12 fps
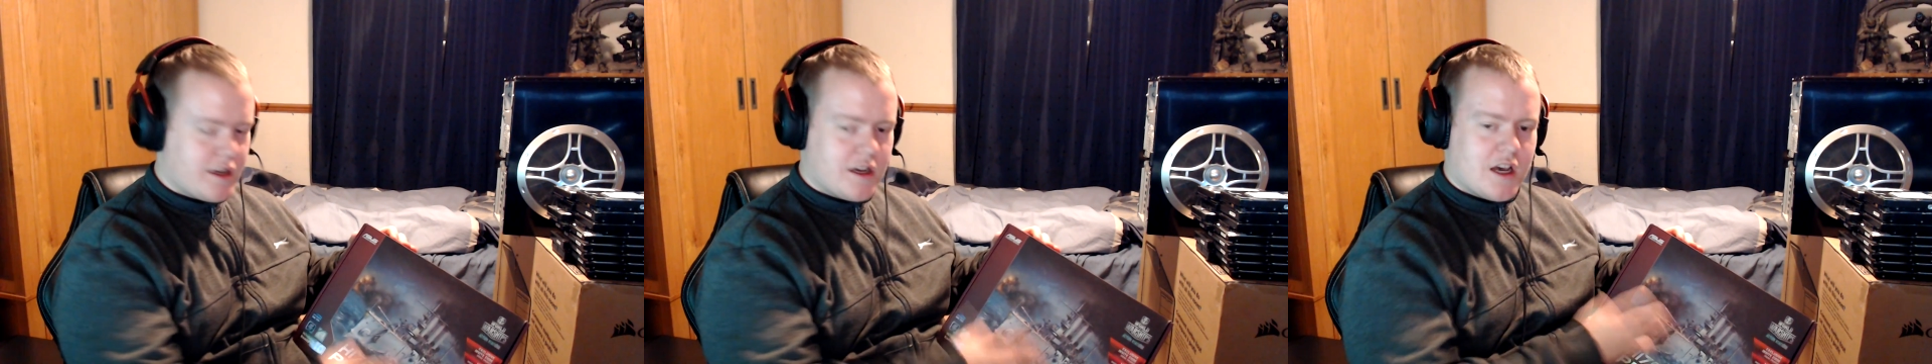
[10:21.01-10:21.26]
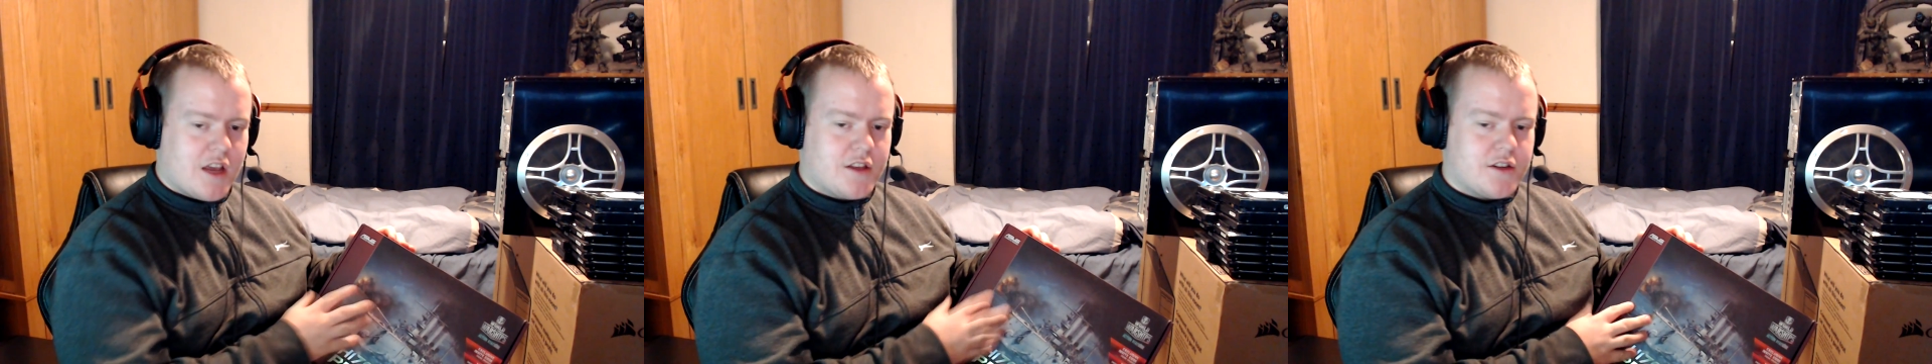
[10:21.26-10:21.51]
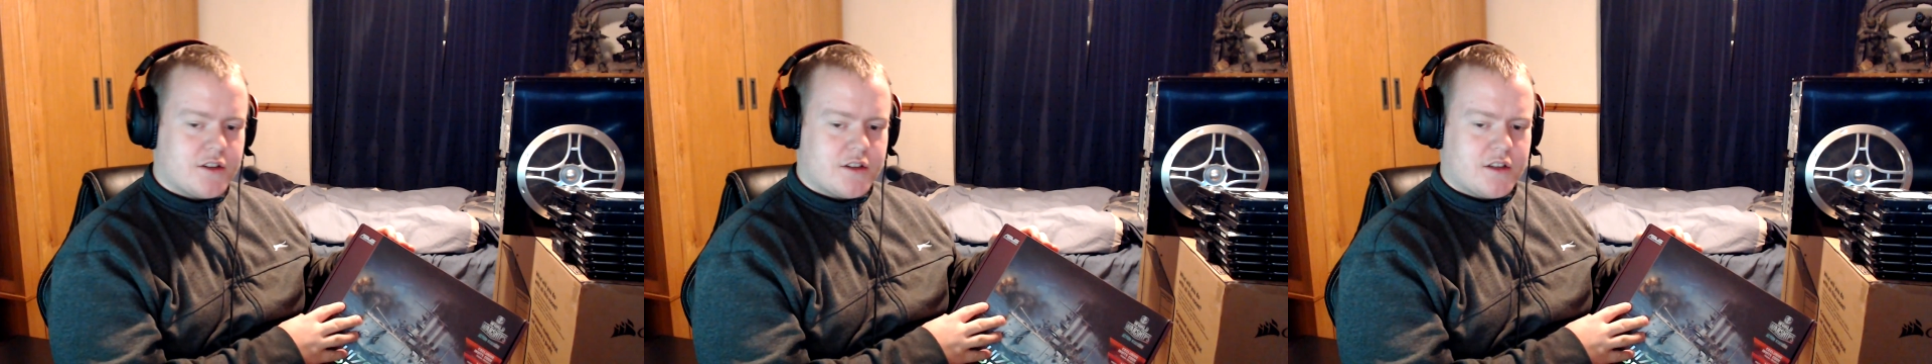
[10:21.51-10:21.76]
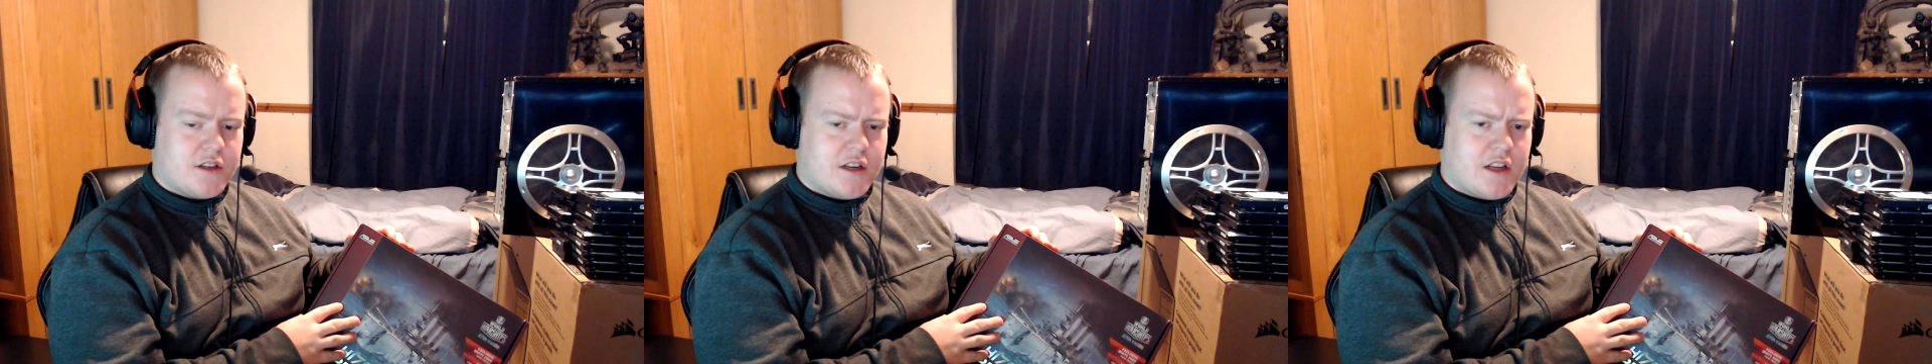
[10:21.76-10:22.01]
and this is
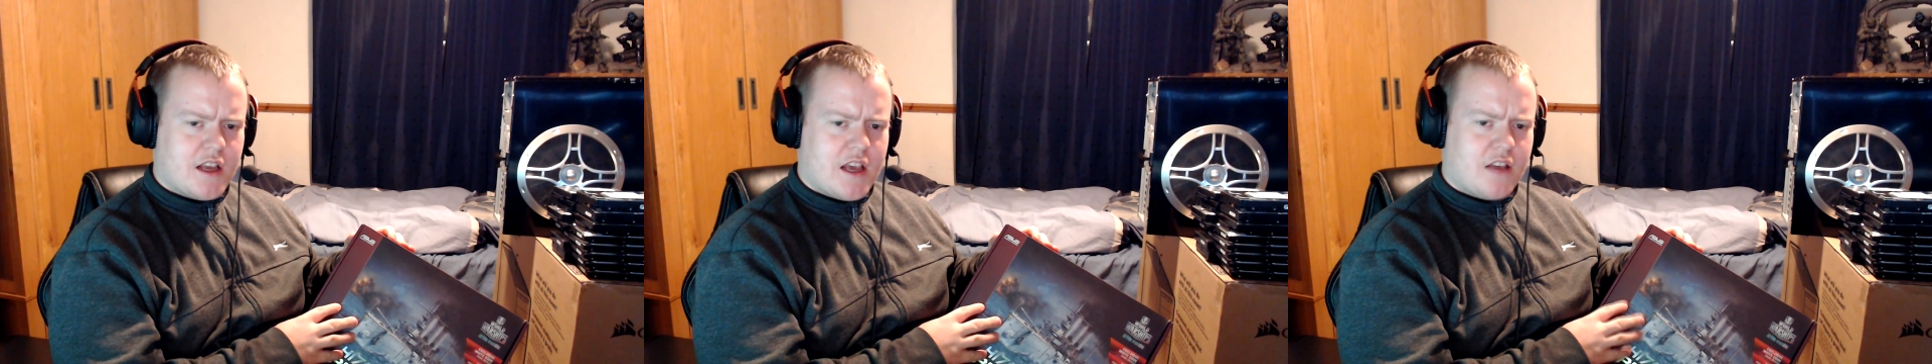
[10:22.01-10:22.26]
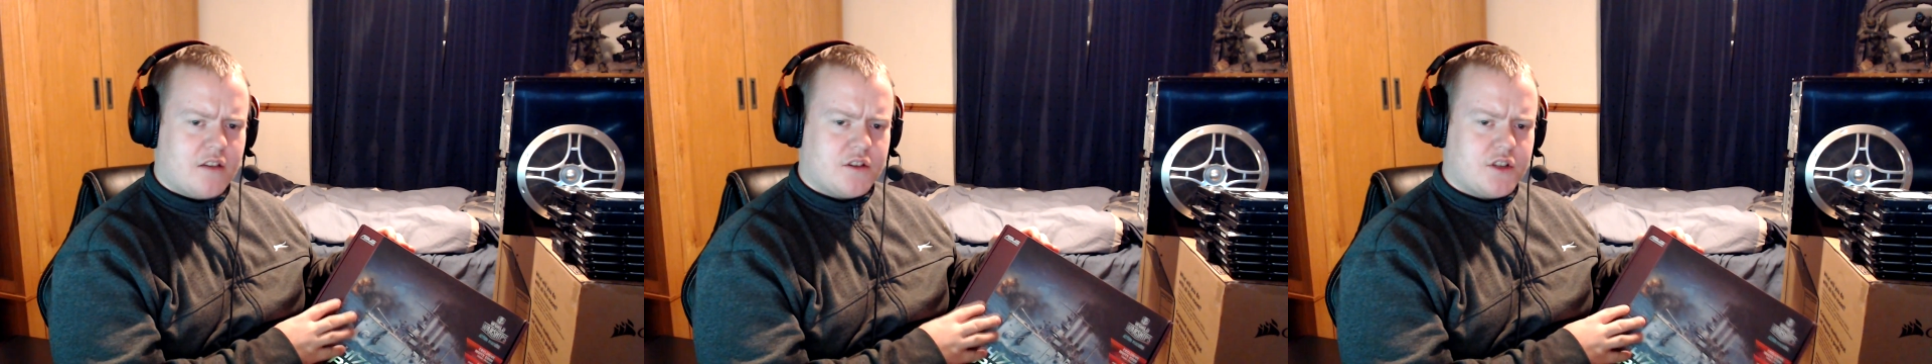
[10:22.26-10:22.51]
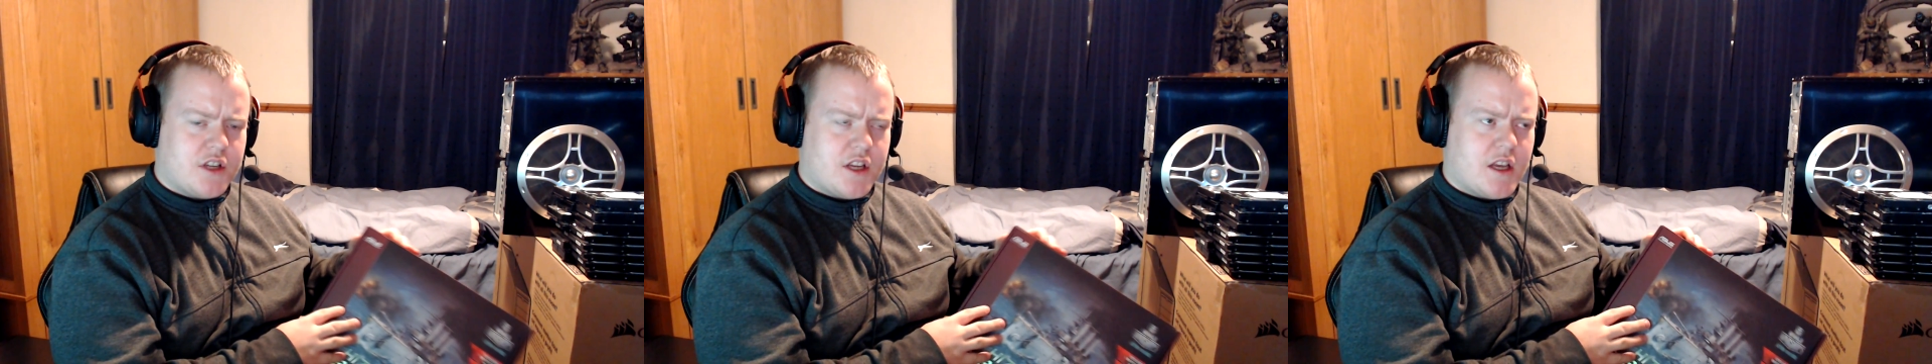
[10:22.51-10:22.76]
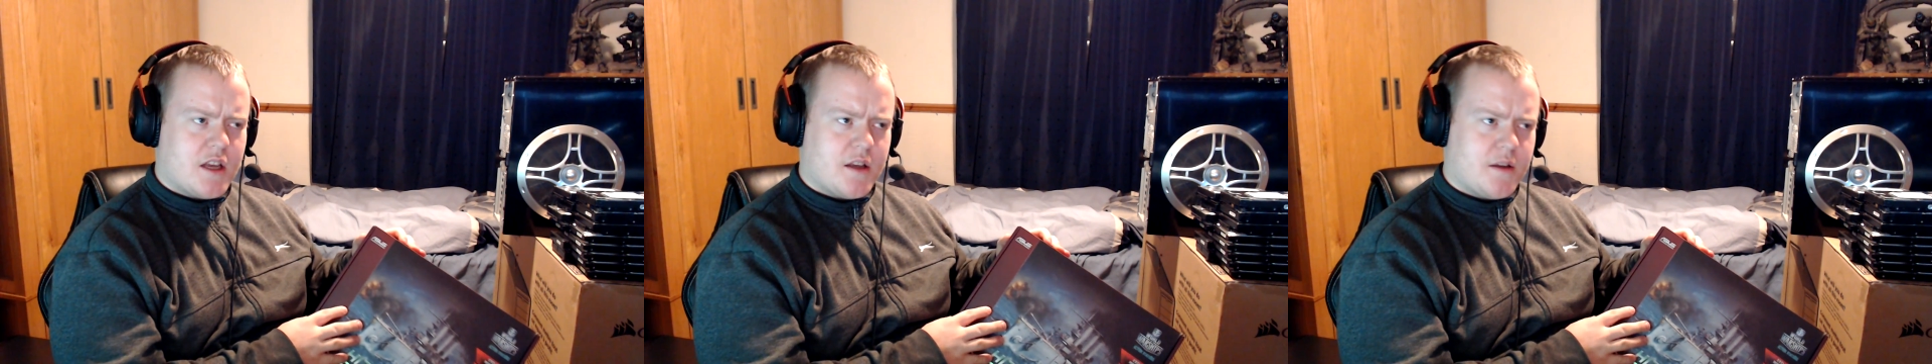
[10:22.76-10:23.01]
an
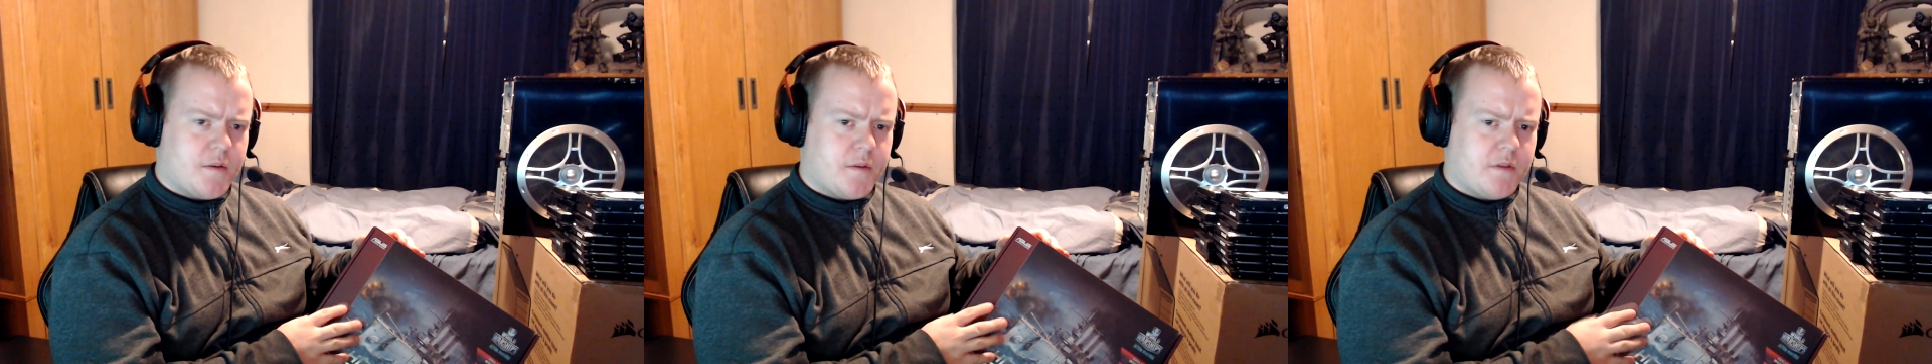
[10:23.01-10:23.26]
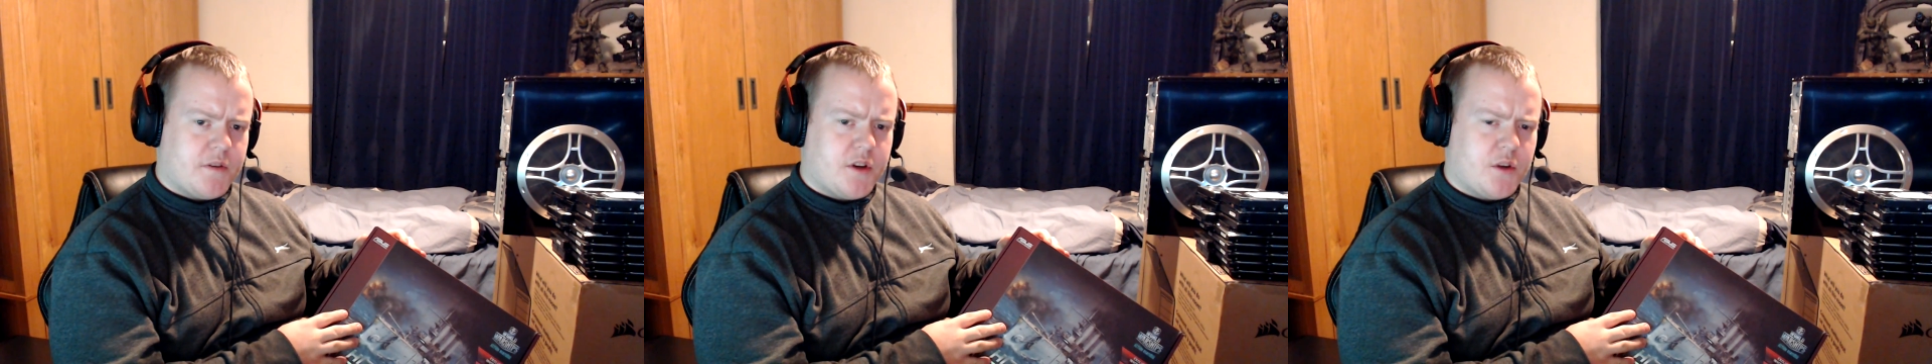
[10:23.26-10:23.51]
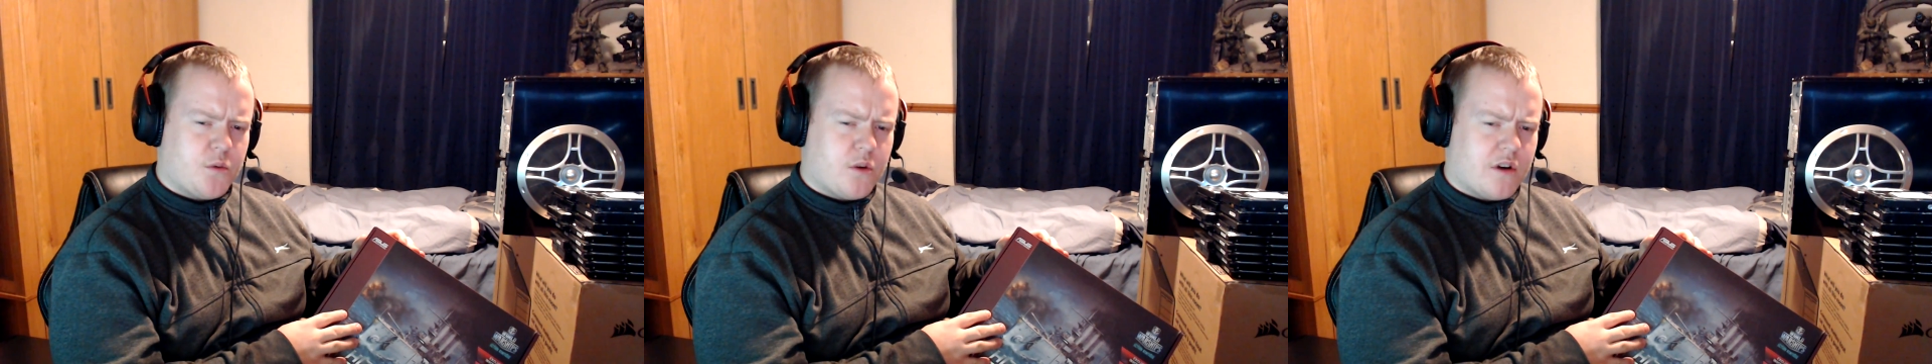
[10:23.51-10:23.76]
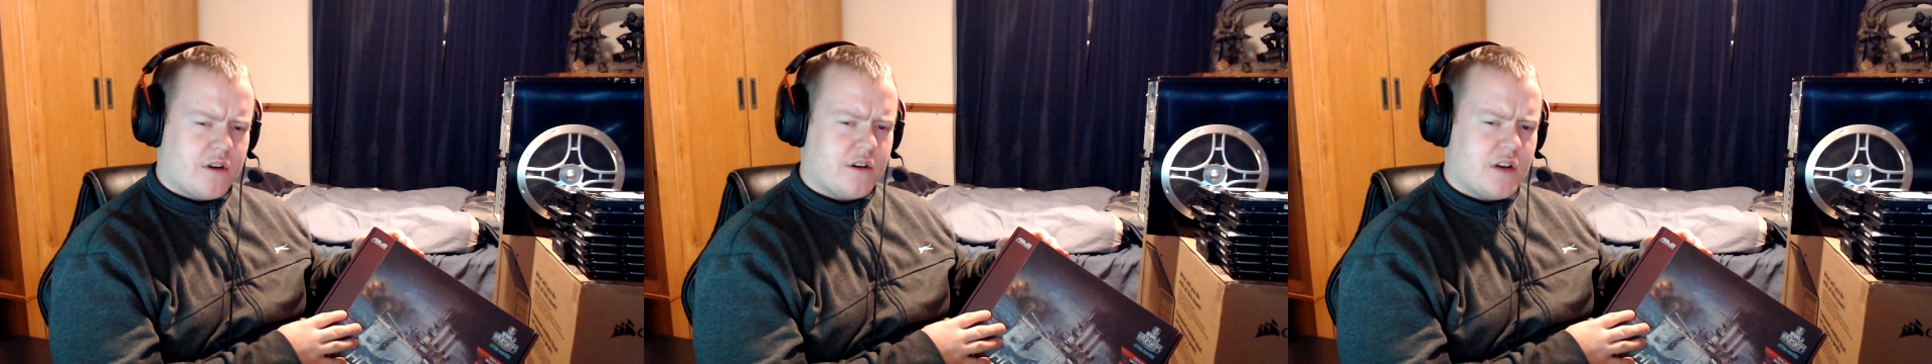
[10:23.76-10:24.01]
LGA 51,